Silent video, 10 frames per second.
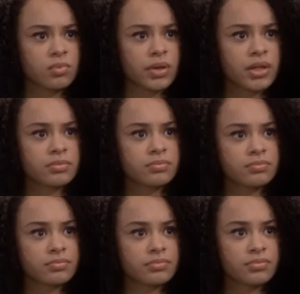Well,
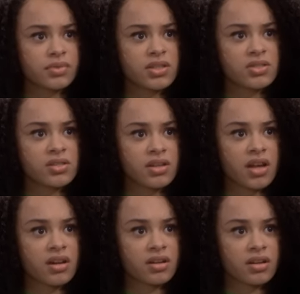this just
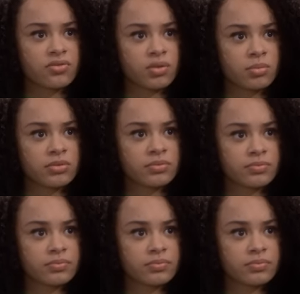got uncomfortable.